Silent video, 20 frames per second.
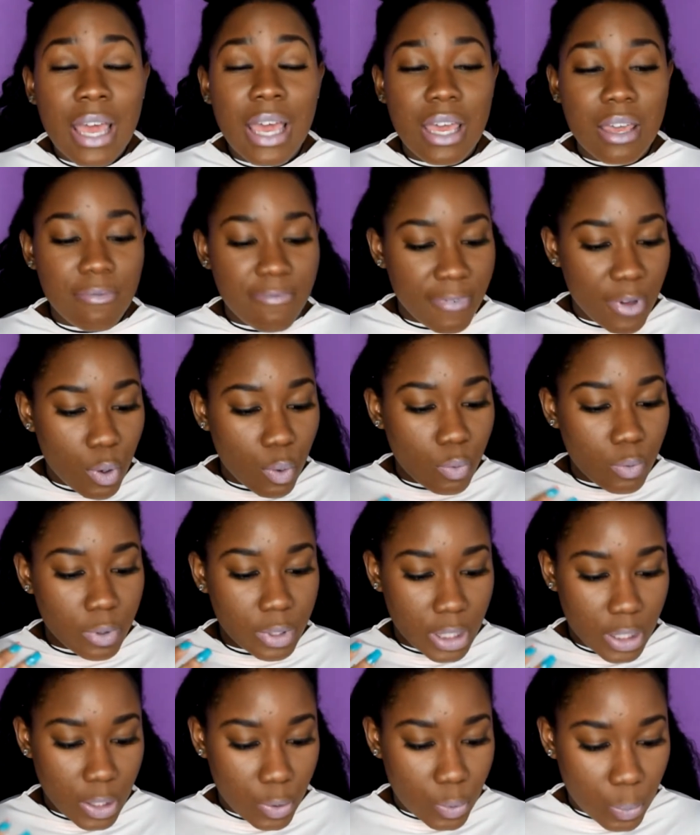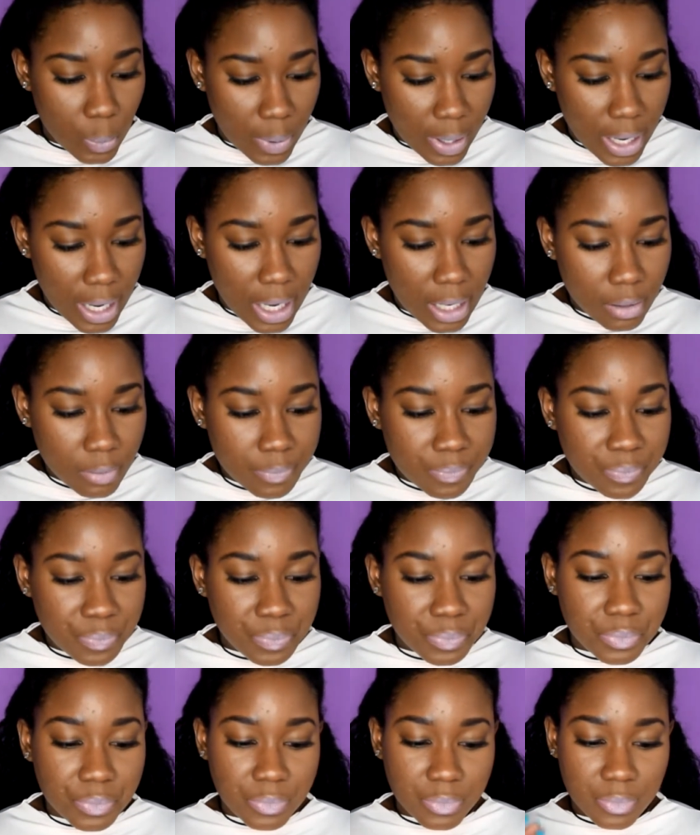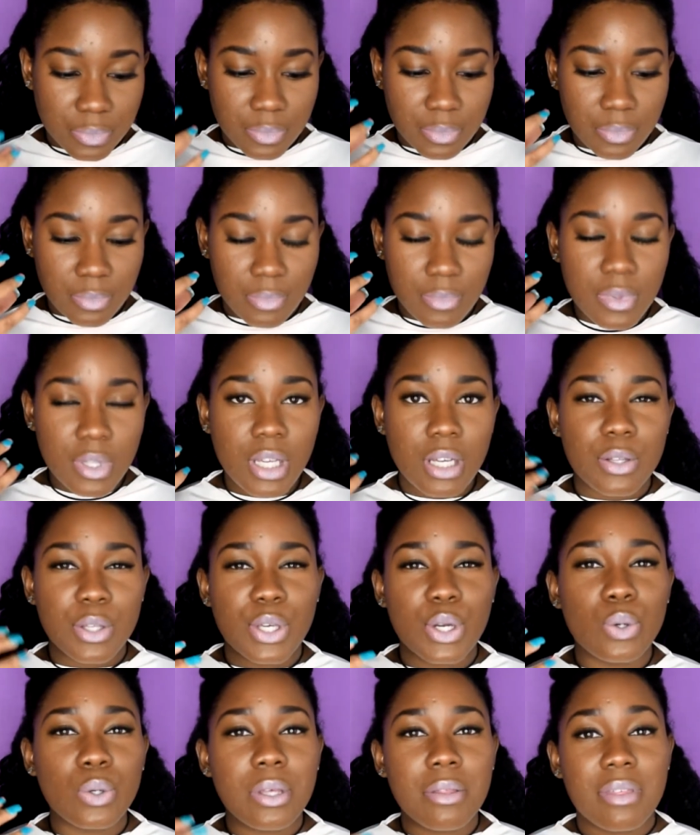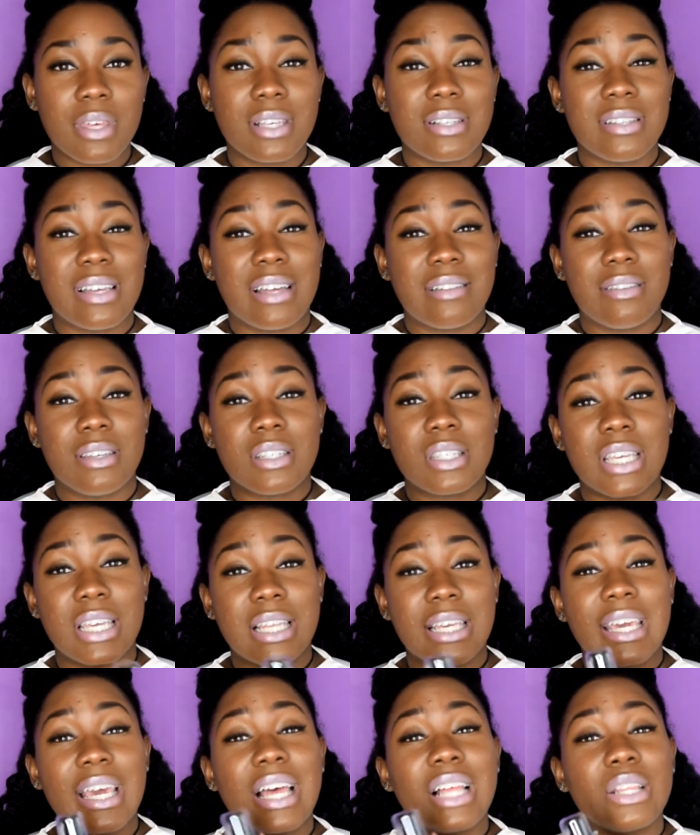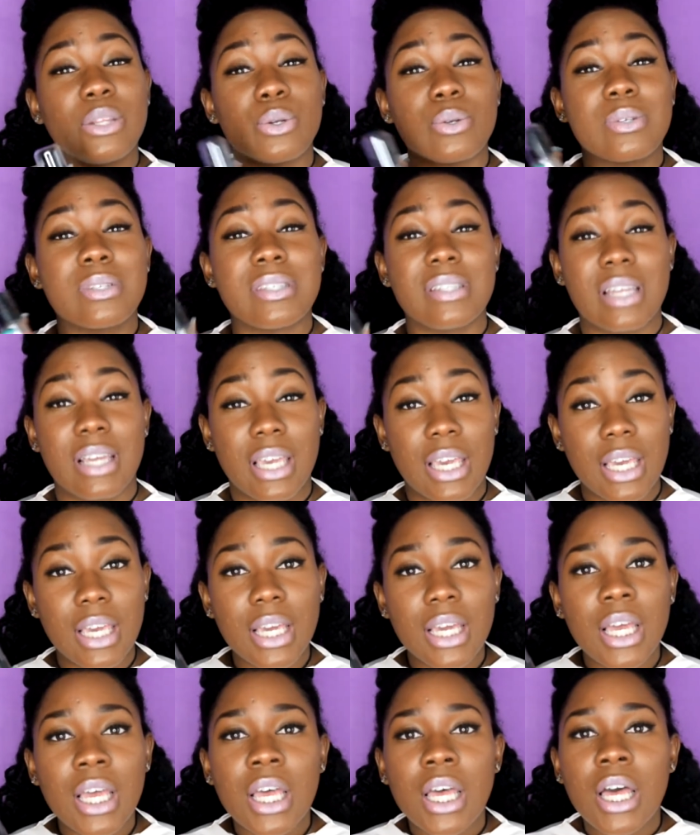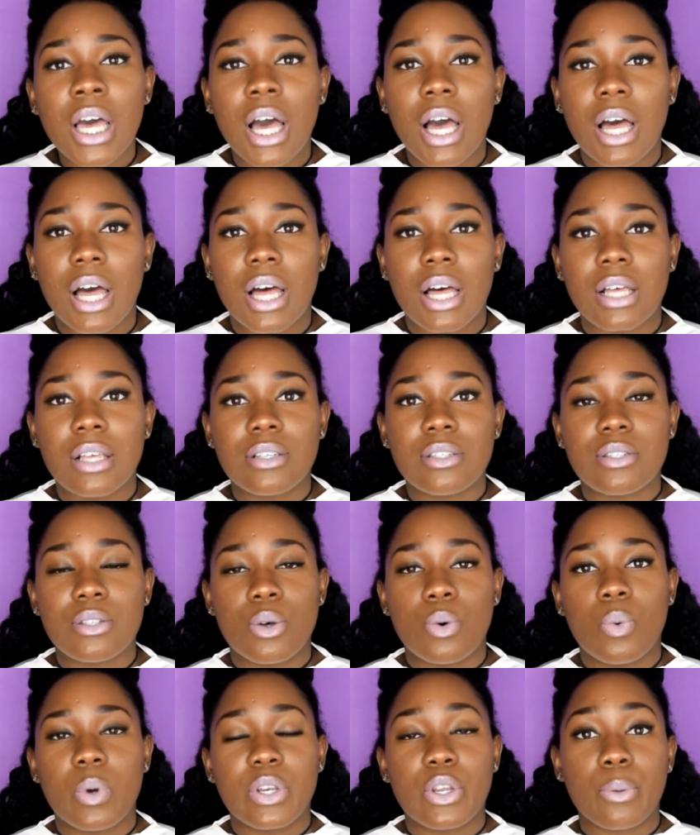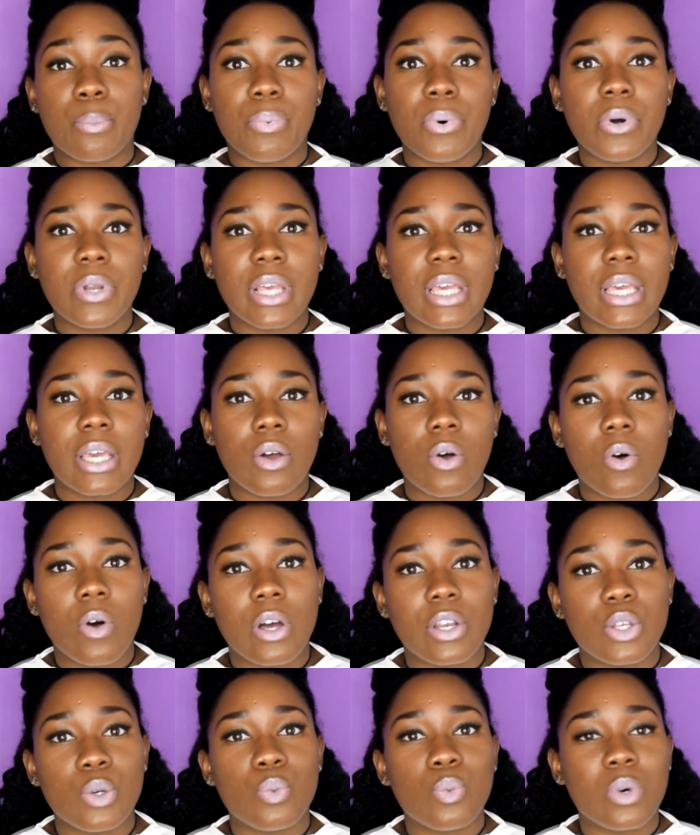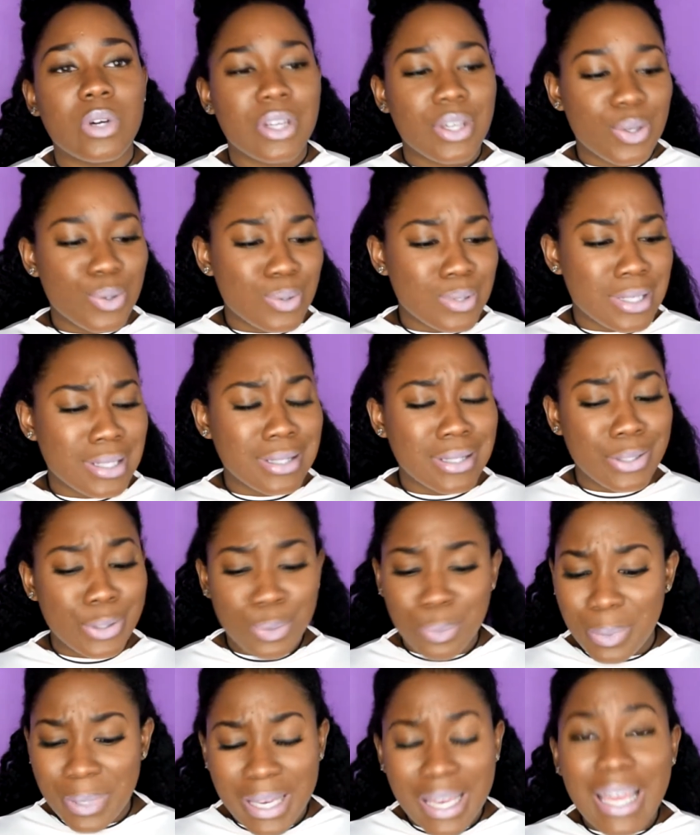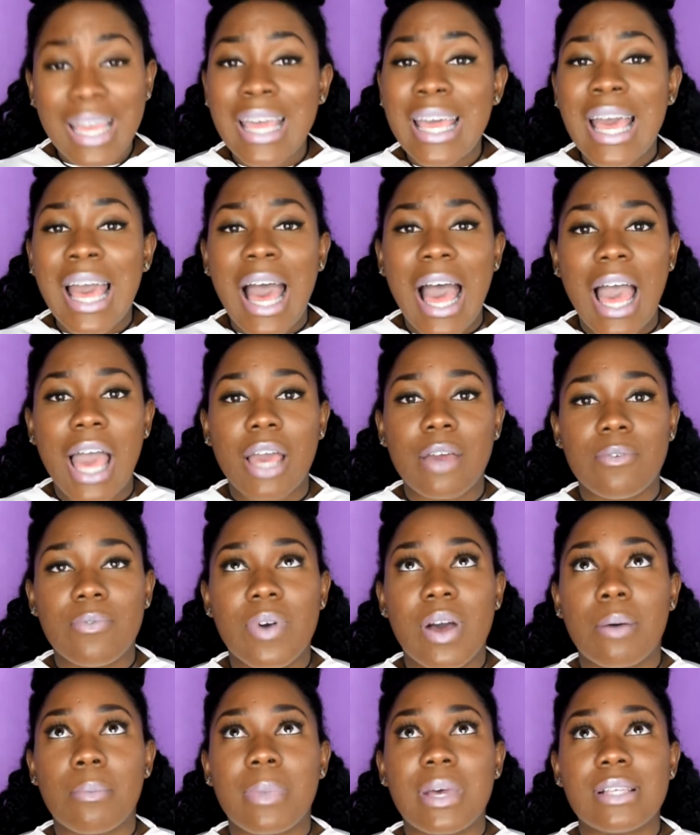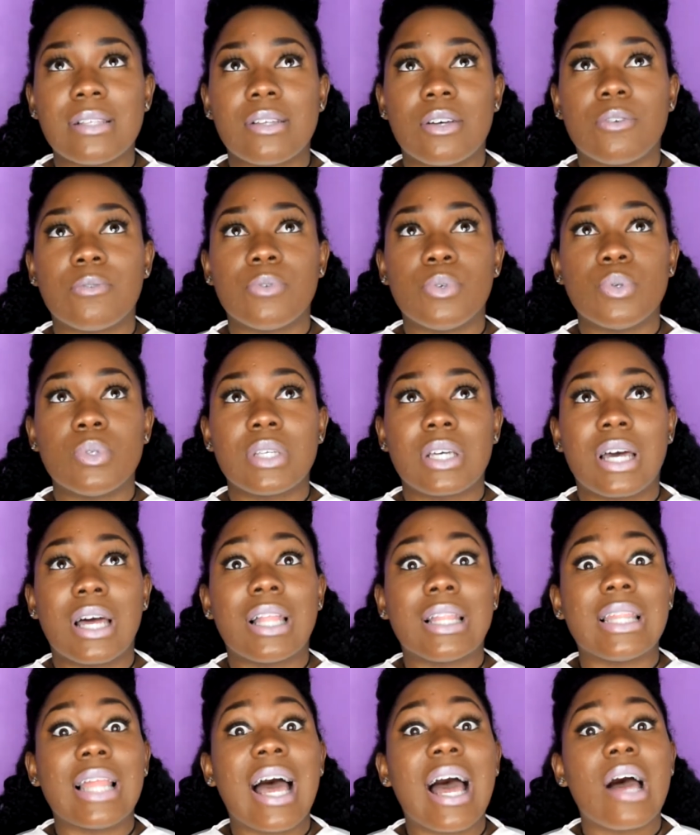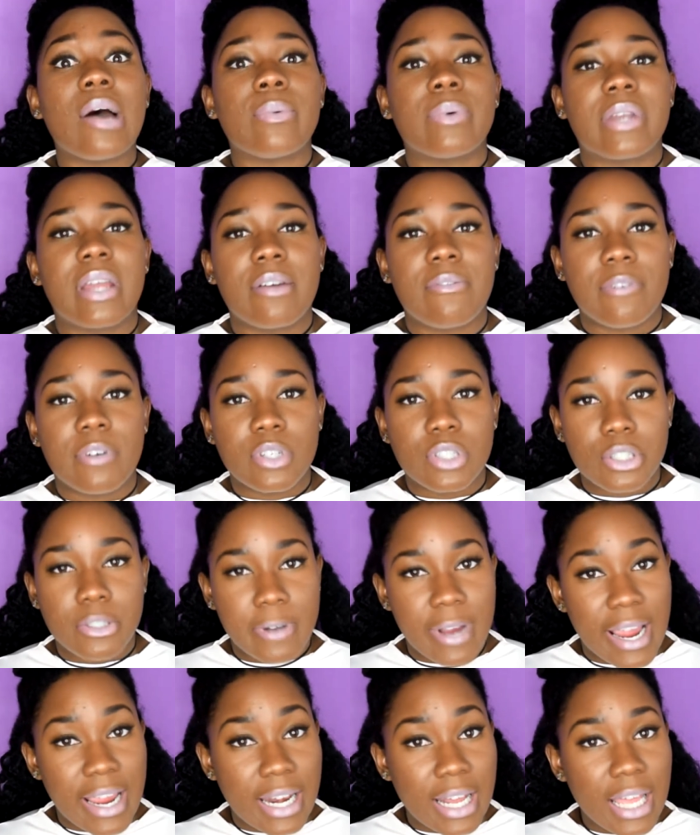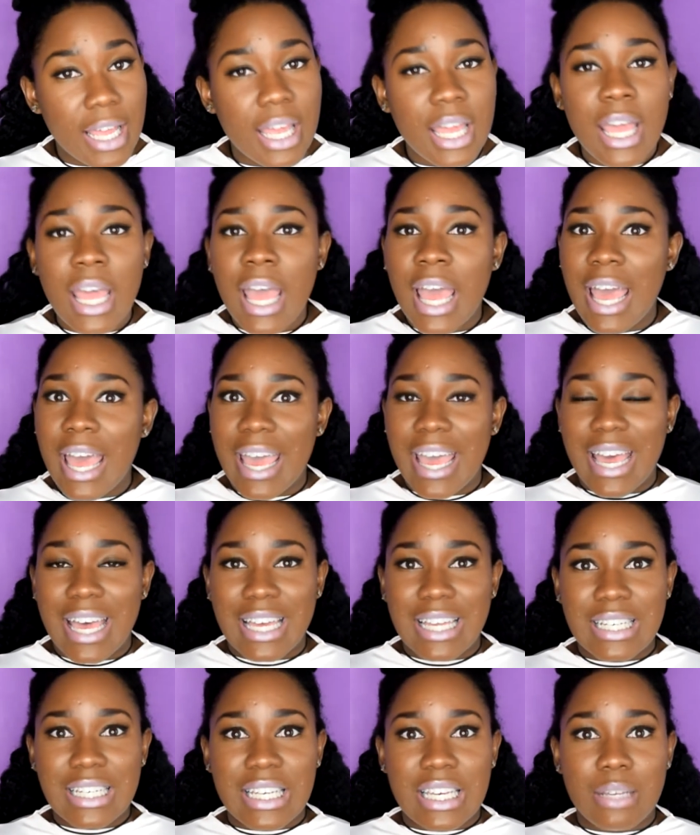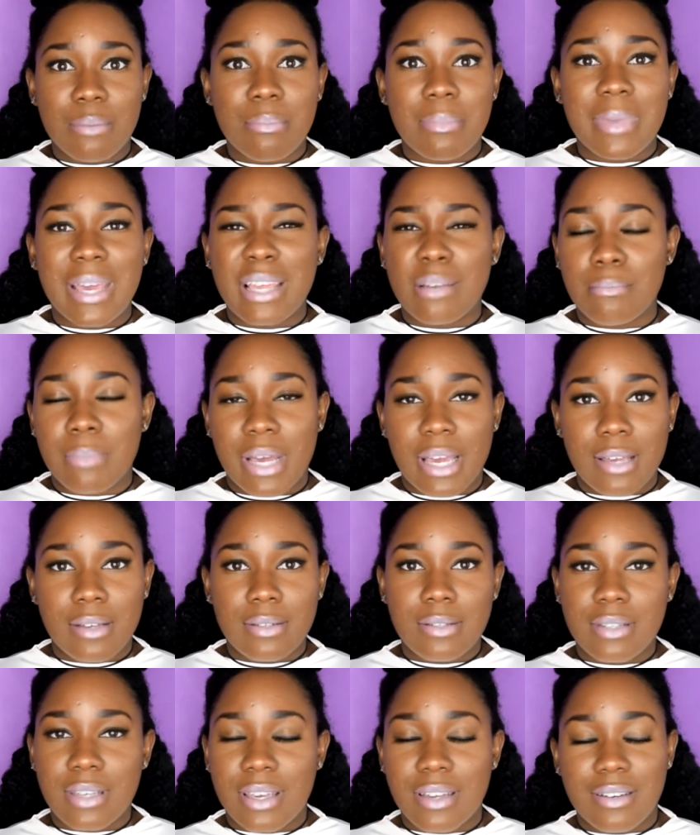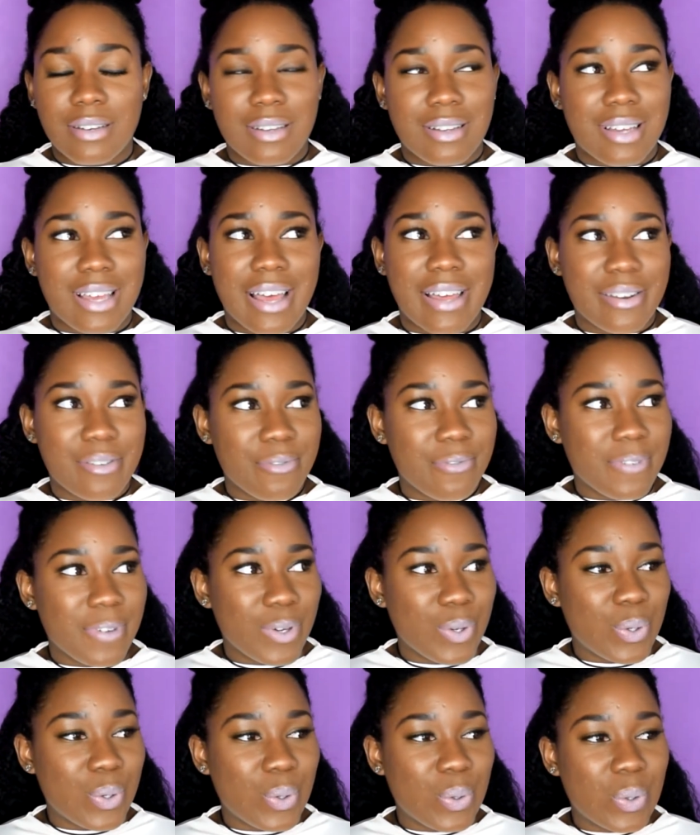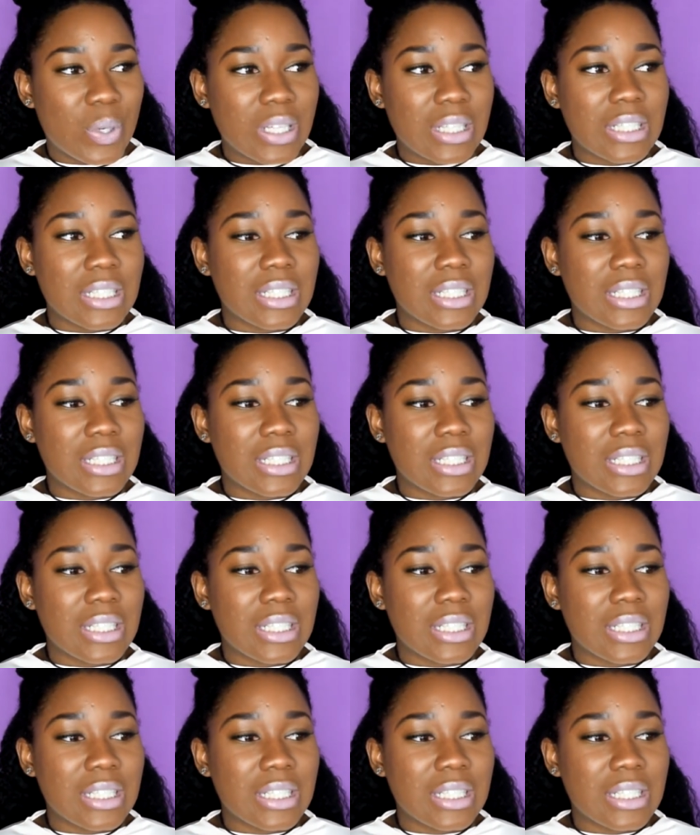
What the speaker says: It felt really great. The only thing is that this can get a little sticky, so when you're putting it on, you want to use a little bit. I found myself using a lot when I first tried it, and it made my skin kind of feel,